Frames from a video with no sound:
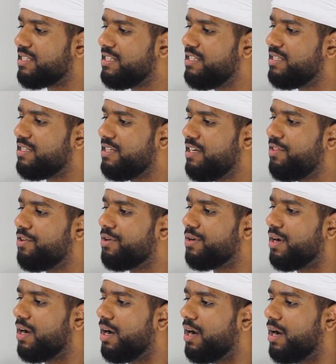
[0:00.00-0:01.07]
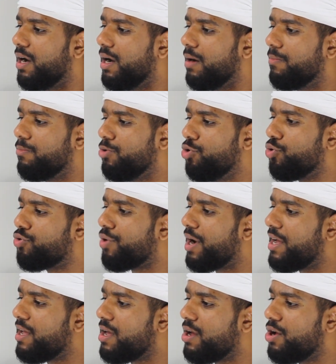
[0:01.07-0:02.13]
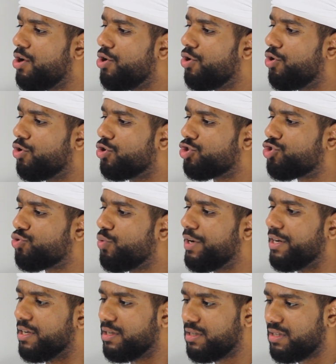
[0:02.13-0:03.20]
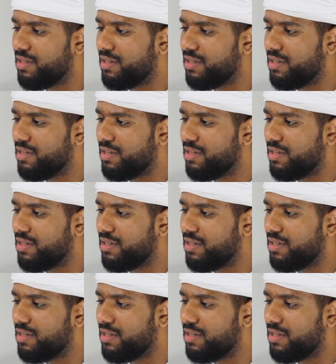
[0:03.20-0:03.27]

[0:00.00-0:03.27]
either Lucry or Suena.